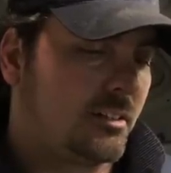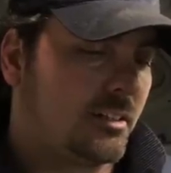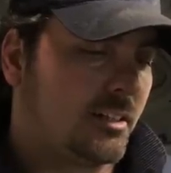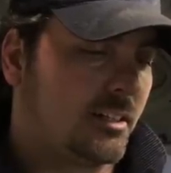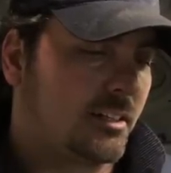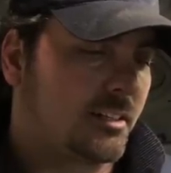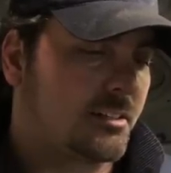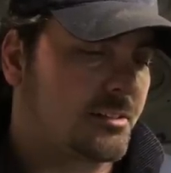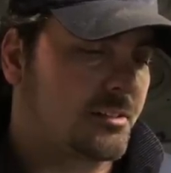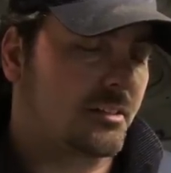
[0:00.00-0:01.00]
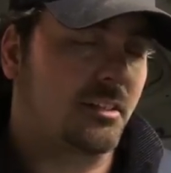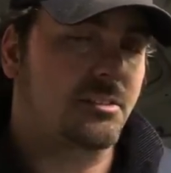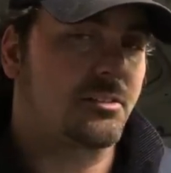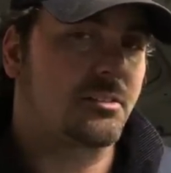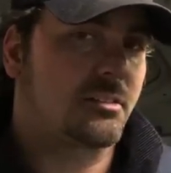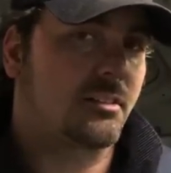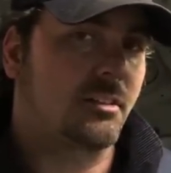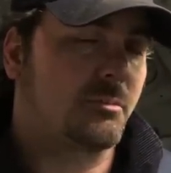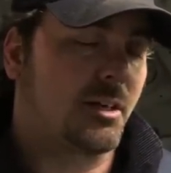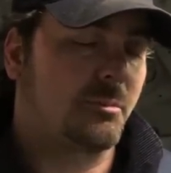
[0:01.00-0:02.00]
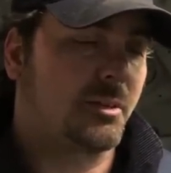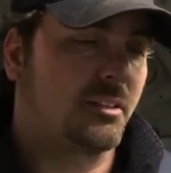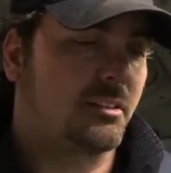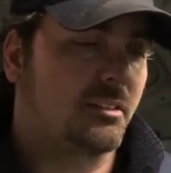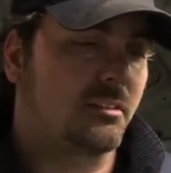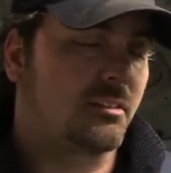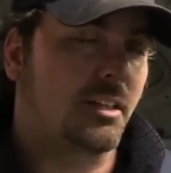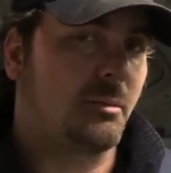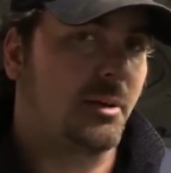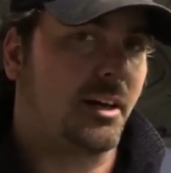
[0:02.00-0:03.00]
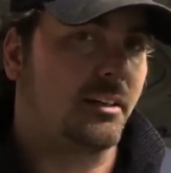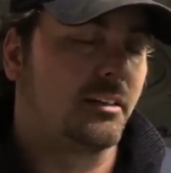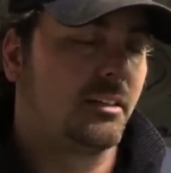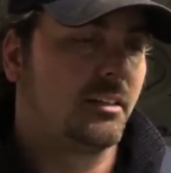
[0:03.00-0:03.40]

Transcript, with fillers: because the clutches, in my opinion, didn't look that bad.